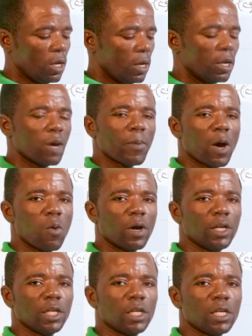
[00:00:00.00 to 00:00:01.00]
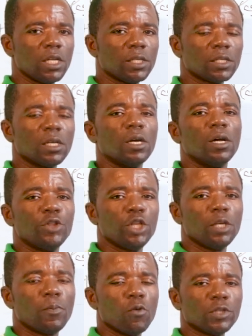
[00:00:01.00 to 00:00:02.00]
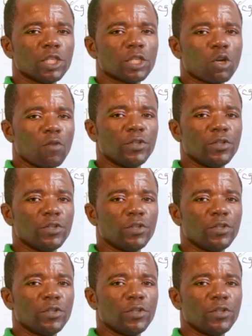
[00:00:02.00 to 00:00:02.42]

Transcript: Number one is the position of